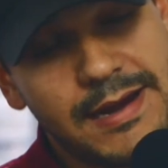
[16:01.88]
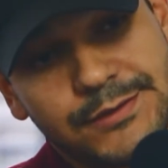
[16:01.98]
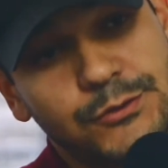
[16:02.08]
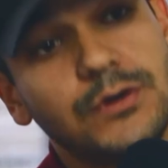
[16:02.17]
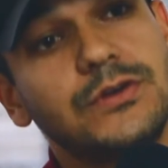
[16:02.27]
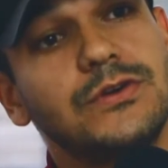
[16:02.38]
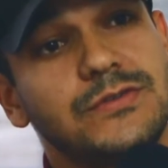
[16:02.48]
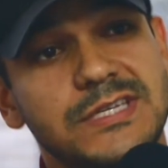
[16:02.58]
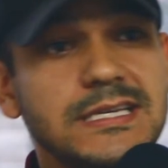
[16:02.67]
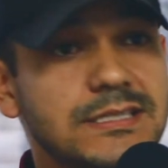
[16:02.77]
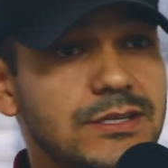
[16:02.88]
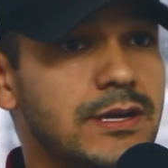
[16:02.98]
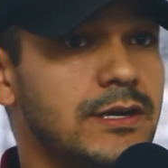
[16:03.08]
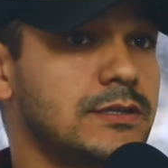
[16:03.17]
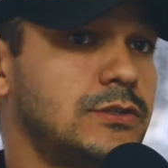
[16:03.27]
and it took you 6
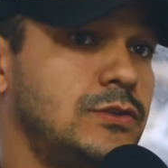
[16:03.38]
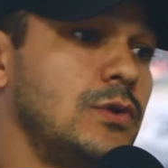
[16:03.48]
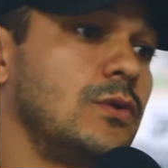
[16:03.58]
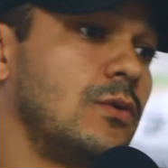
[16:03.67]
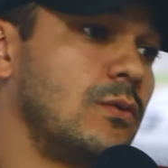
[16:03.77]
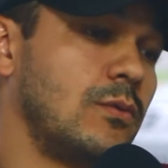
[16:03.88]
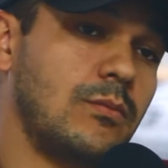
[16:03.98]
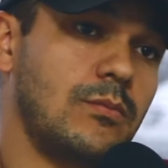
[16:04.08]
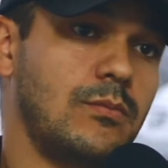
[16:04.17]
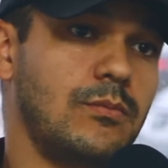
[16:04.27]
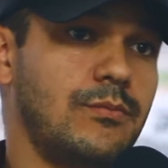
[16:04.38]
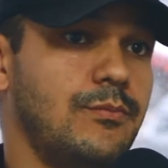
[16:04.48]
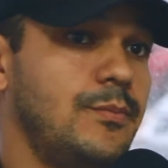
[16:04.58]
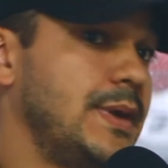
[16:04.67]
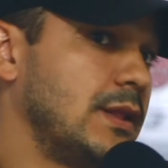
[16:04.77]
years to
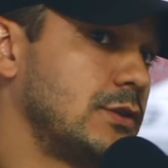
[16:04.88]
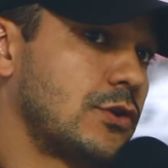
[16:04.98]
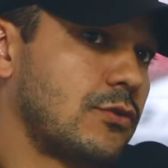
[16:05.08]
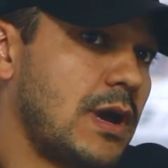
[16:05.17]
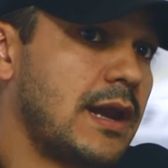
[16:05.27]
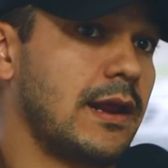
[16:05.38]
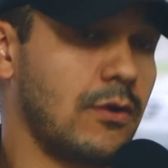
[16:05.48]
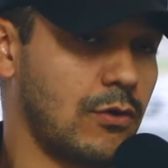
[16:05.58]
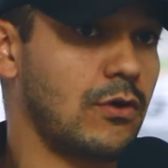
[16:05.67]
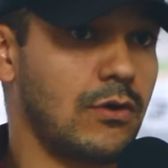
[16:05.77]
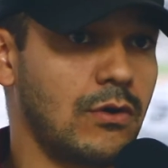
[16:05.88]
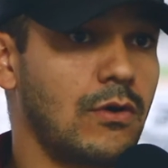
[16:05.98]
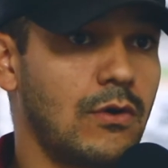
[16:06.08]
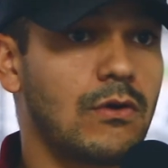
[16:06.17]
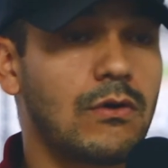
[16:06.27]
build your credit or
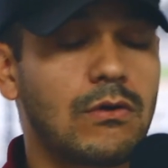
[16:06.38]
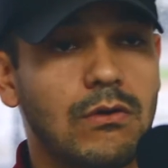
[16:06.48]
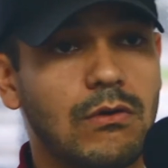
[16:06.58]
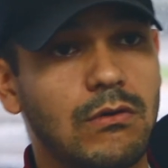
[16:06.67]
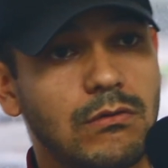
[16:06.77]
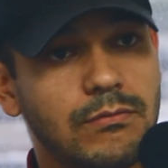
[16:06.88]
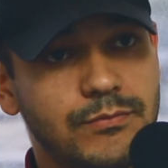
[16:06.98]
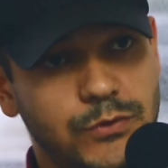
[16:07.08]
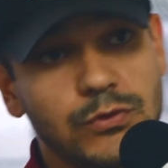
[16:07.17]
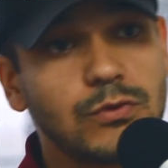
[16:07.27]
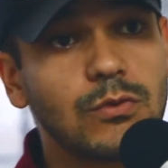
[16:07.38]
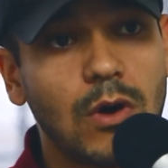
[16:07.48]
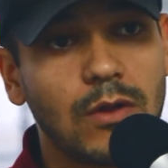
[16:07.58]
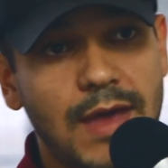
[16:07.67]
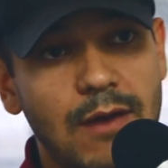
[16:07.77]
to do
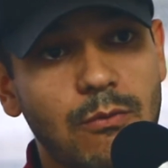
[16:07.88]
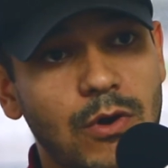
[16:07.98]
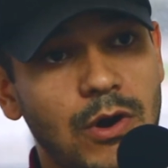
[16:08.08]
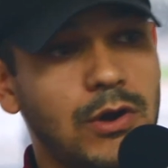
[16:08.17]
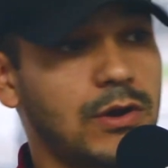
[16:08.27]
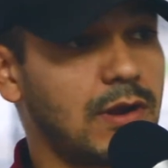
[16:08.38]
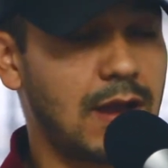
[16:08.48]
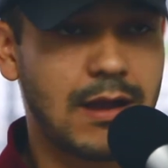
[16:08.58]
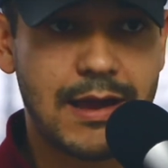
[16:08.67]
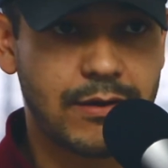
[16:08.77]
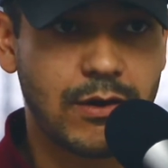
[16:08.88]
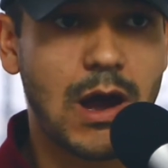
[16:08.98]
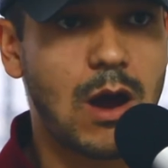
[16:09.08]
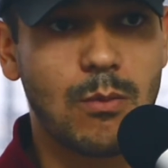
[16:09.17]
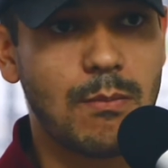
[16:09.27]
all that work. I don't know
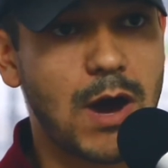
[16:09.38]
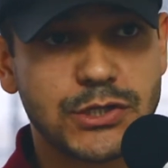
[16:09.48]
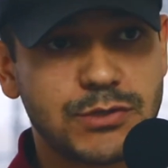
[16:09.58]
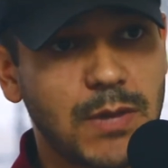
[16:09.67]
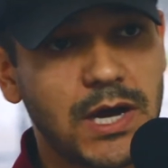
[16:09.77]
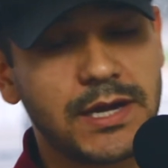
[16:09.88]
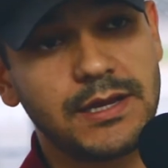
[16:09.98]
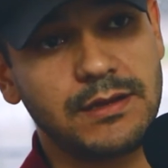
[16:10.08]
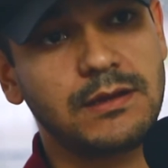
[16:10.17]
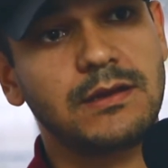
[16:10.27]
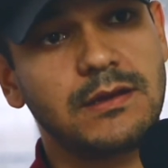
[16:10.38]
how much money.